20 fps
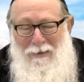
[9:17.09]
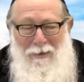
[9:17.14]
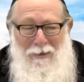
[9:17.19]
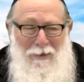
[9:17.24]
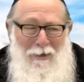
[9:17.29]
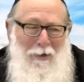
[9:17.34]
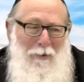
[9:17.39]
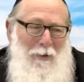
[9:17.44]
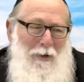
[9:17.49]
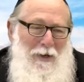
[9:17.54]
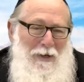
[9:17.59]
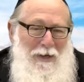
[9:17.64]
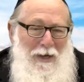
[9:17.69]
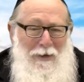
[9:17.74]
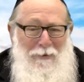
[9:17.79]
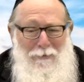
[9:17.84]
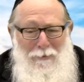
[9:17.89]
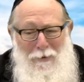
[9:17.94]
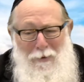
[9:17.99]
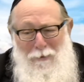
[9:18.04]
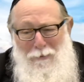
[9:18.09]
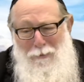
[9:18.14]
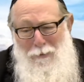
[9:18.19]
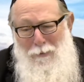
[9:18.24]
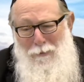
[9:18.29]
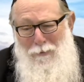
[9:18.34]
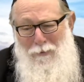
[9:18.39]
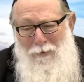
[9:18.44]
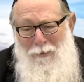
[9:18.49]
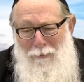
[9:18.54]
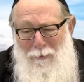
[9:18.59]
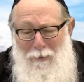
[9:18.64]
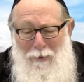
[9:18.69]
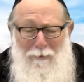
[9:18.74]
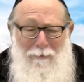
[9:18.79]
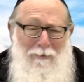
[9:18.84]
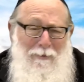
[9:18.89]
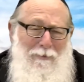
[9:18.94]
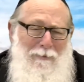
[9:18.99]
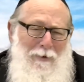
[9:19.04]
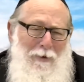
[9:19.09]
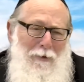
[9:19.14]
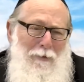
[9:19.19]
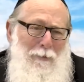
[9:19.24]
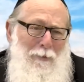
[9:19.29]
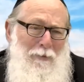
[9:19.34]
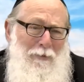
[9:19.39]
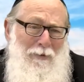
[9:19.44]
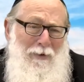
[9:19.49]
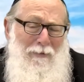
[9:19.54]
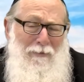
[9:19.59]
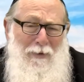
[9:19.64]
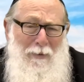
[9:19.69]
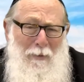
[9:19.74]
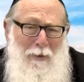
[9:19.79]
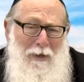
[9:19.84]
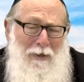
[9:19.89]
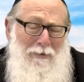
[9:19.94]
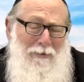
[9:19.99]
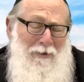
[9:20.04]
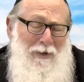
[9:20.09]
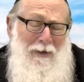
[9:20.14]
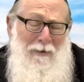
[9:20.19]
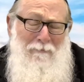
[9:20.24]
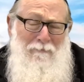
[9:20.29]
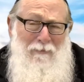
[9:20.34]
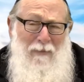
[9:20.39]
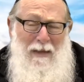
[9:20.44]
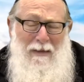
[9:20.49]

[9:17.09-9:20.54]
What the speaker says: Oh, we can ask for all sorts of things. We can be very specific. We can say,